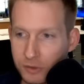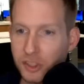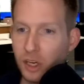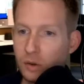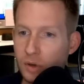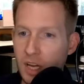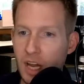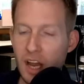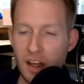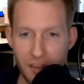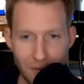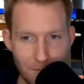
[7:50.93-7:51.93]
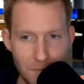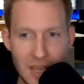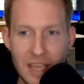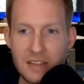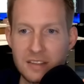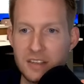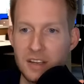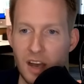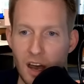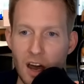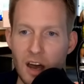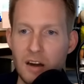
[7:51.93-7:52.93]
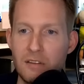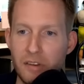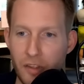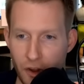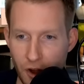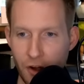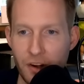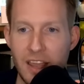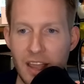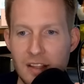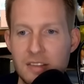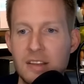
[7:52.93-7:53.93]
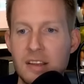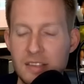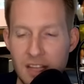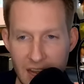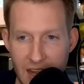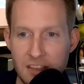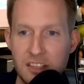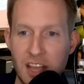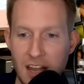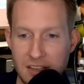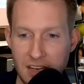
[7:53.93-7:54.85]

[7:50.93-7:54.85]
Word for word: So the meat of the hurricane season is yet to